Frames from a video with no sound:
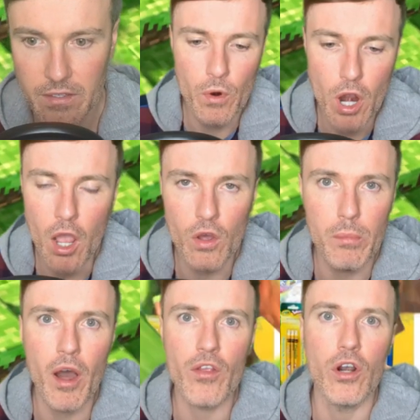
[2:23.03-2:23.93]
We're not going to
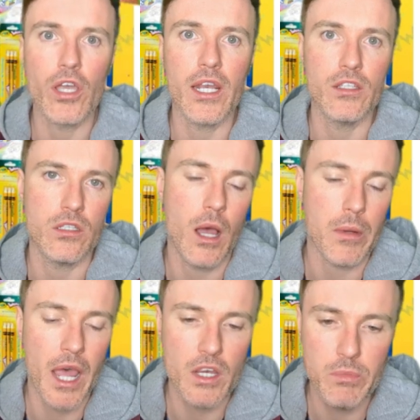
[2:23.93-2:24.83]
bother looking into top
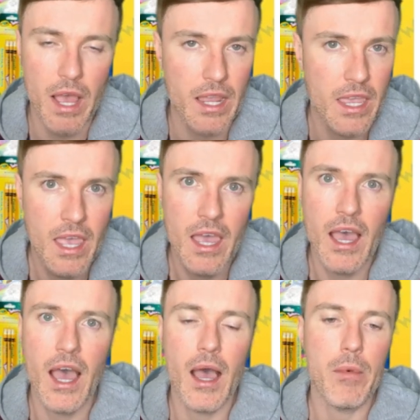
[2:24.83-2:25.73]
cashback.
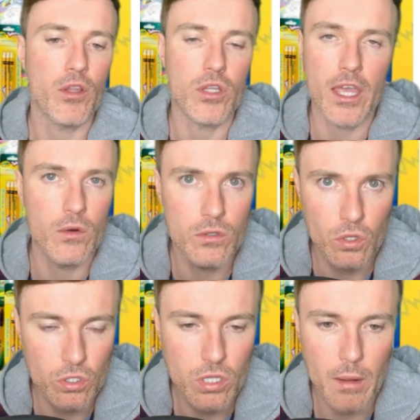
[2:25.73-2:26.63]
They don't
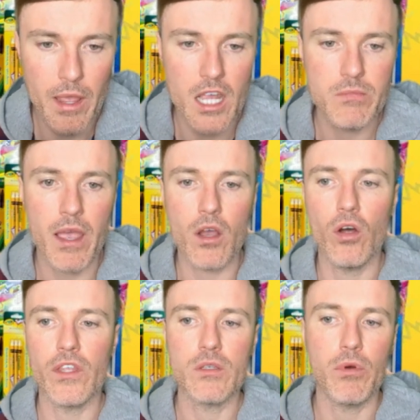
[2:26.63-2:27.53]
do top cashback
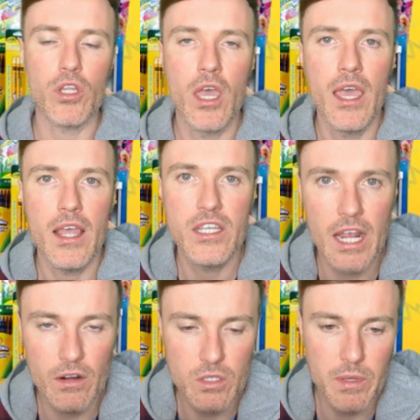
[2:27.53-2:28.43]
on this, but
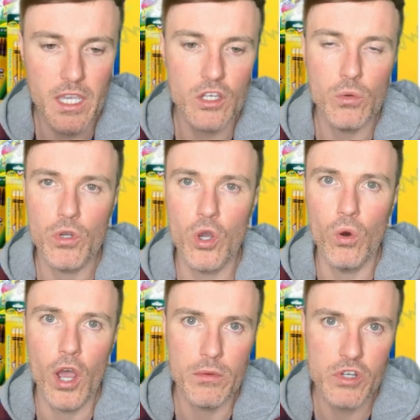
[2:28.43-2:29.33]
generally speaking, you would
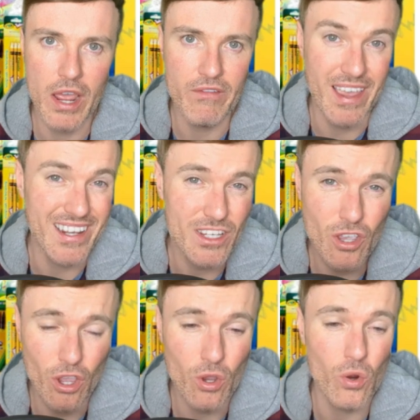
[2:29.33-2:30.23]
go out and try and find
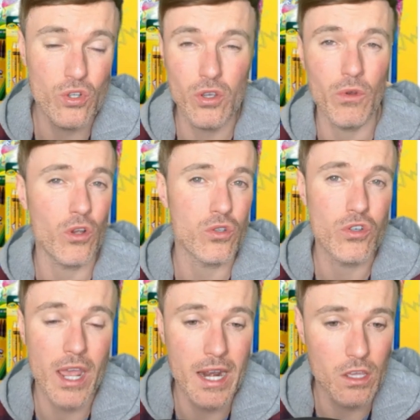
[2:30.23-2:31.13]
discount codes. You would also
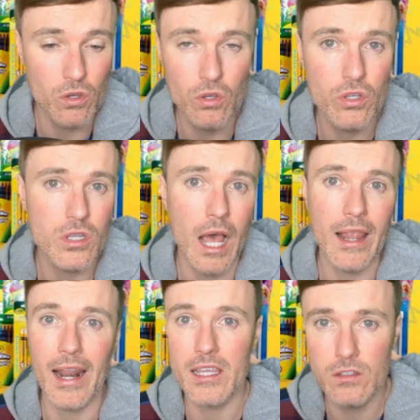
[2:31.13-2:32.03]
try to use
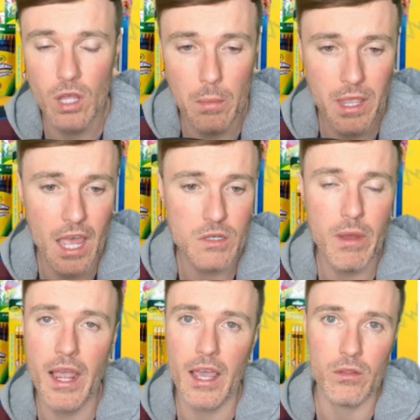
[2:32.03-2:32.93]
the likes of top
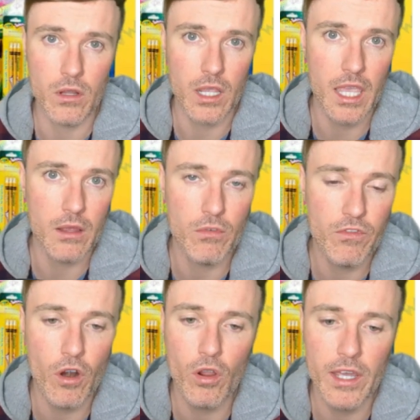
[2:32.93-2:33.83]
cashback. And again,
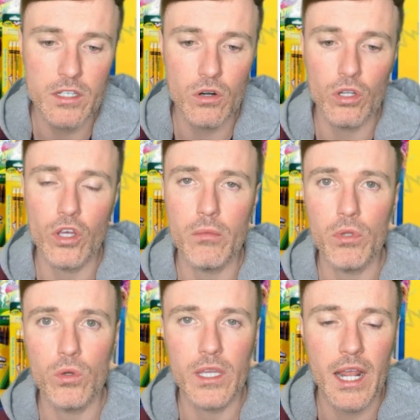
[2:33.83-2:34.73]
referral links are all down
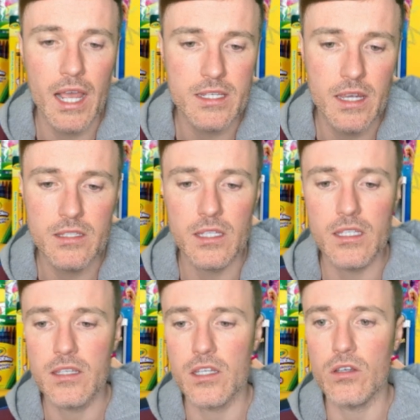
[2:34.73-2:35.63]
below to get access to
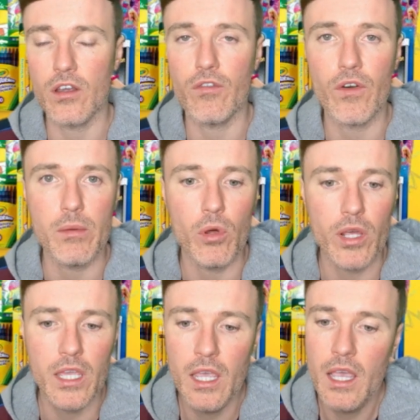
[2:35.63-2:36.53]
these things. You'll get free money.